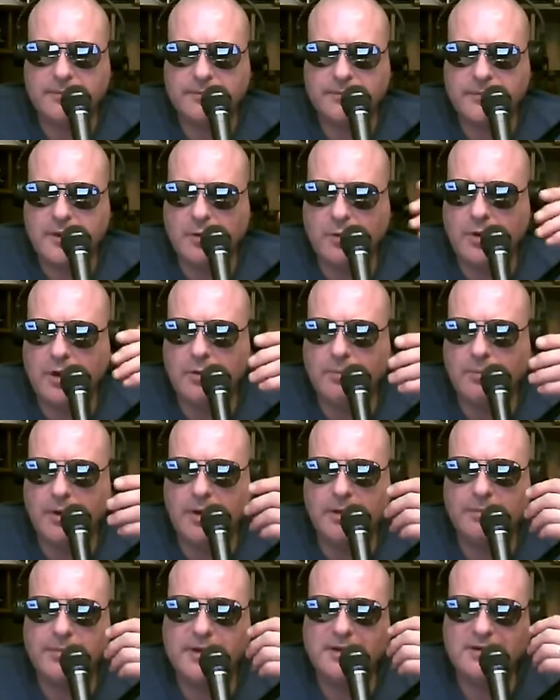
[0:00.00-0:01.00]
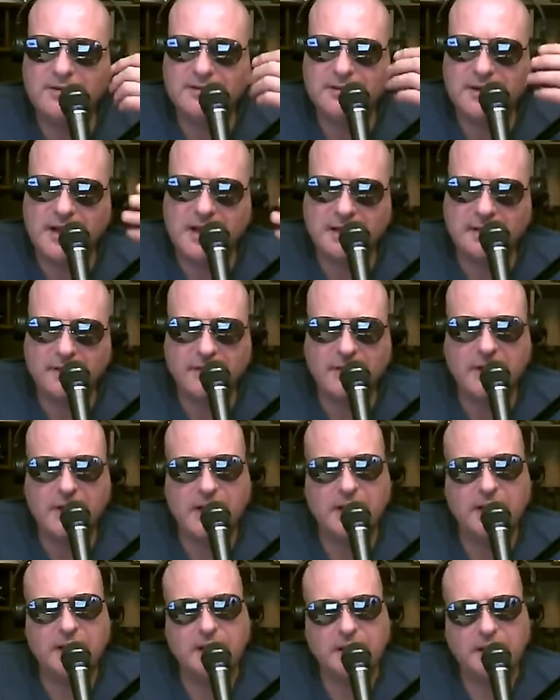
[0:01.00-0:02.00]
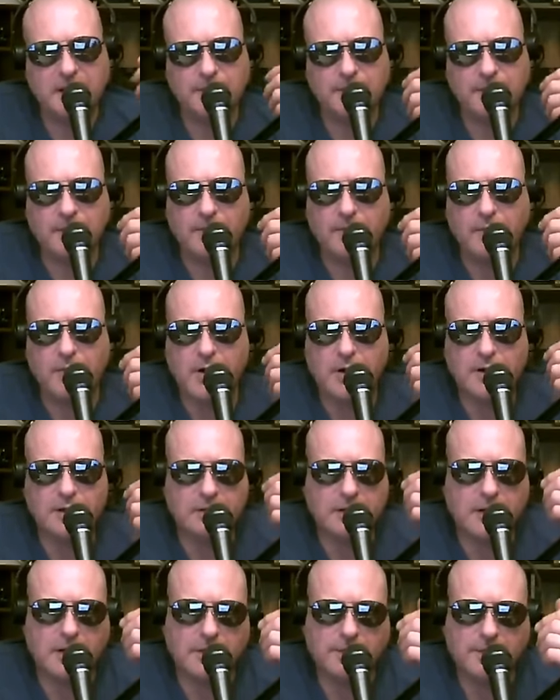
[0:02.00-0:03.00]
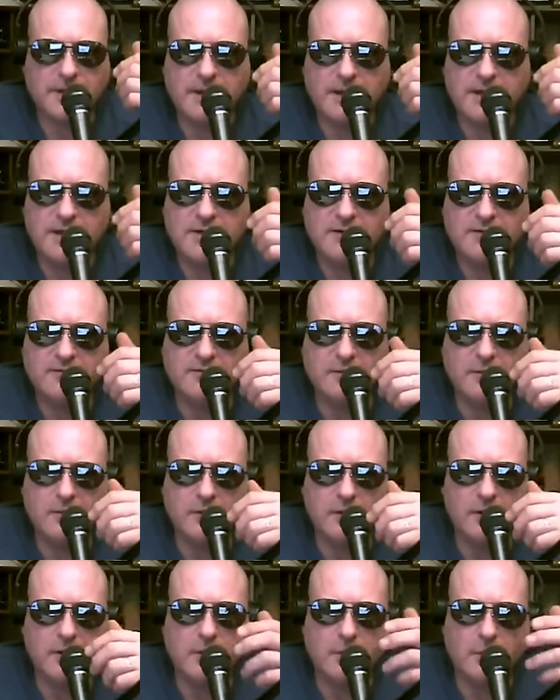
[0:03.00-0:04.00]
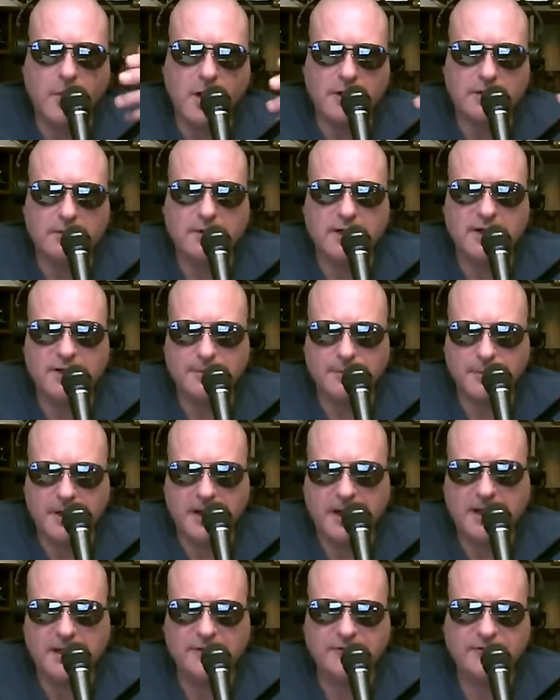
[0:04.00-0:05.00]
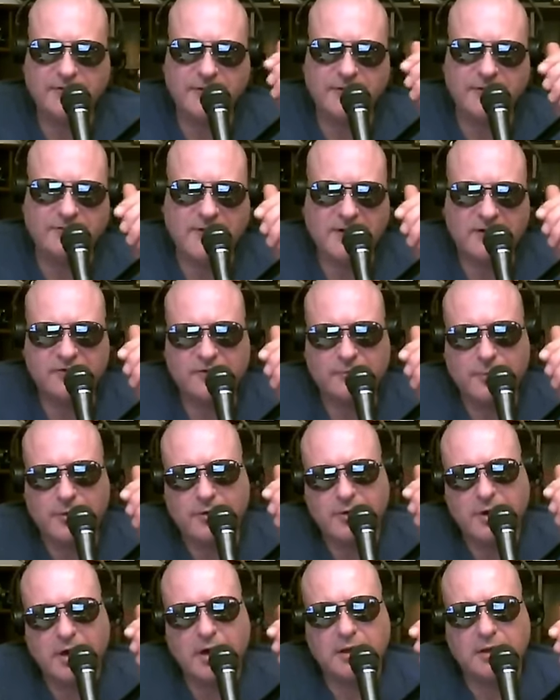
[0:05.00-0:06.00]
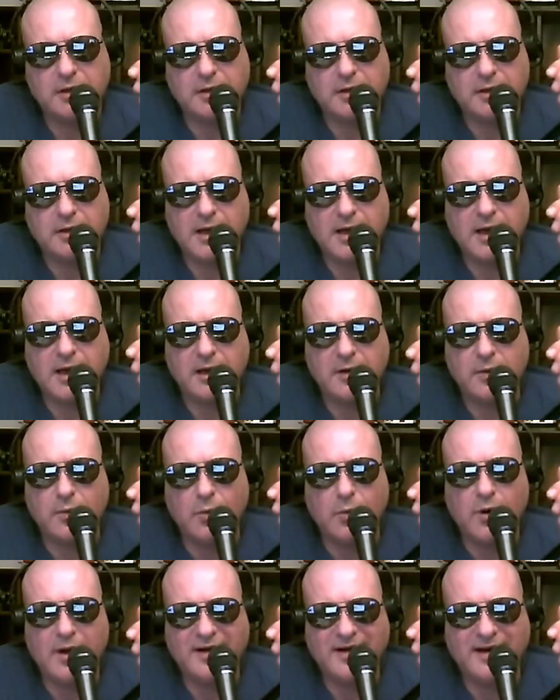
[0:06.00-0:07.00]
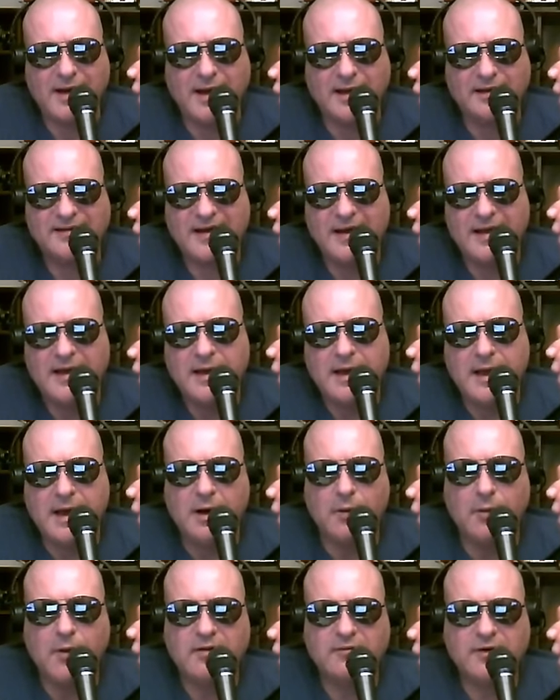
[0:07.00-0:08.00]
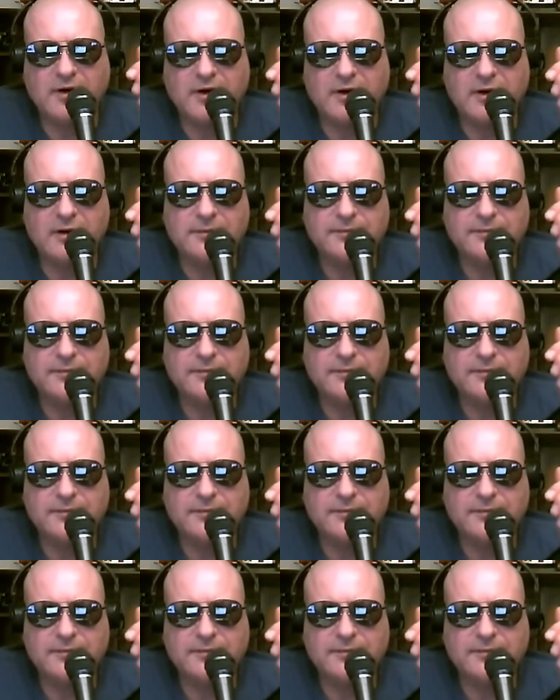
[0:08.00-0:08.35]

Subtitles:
well pump down on the lake and pump water up for watering the plants, the vegetable garden, and whatnot. However,